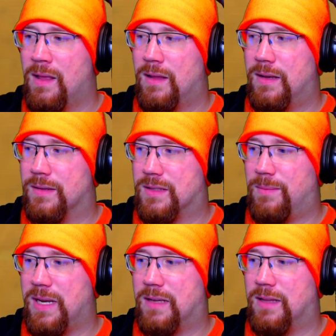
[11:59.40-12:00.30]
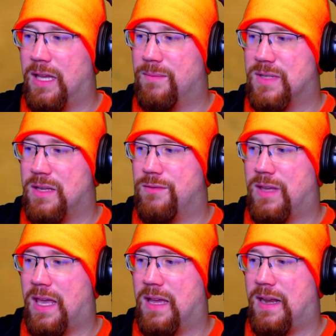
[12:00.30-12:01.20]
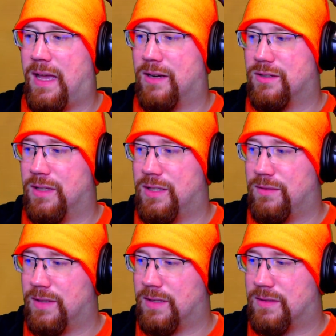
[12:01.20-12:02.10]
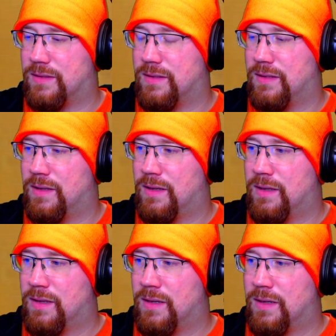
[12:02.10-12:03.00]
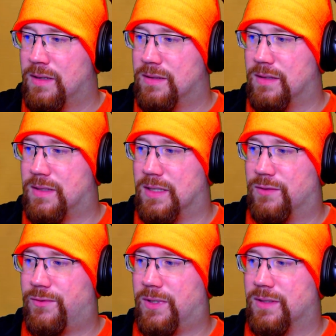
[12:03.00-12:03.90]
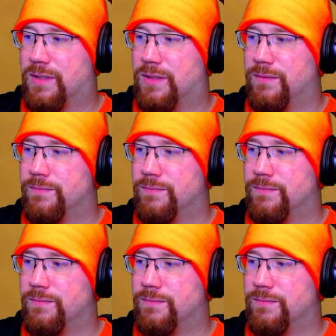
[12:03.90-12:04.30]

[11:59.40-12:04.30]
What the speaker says: Now, somebody claims that you can actually do this. So it says false.